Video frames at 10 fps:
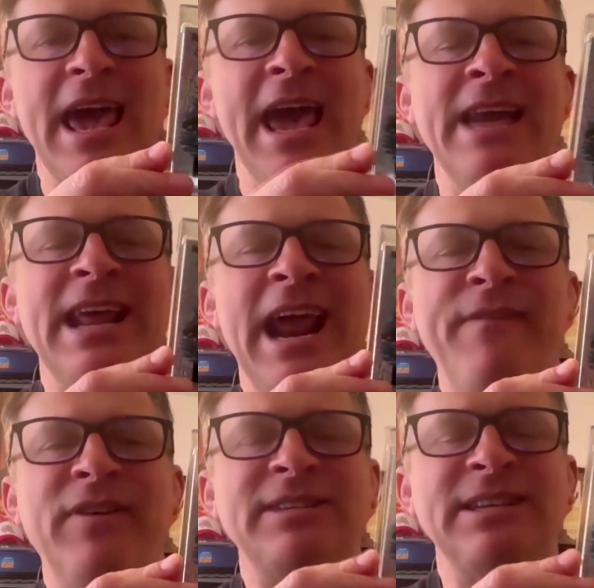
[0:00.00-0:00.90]
and
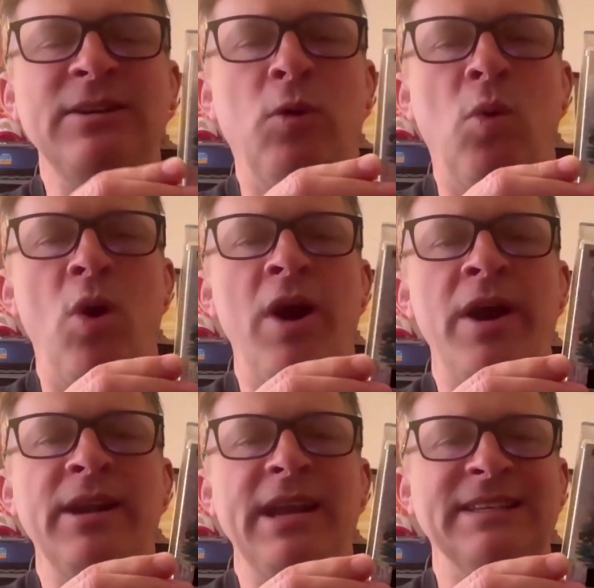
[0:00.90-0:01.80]
every single
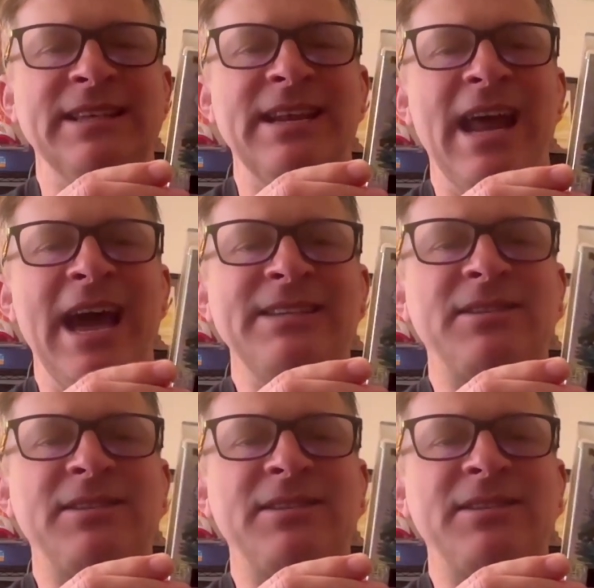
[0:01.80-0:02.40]
one is a nice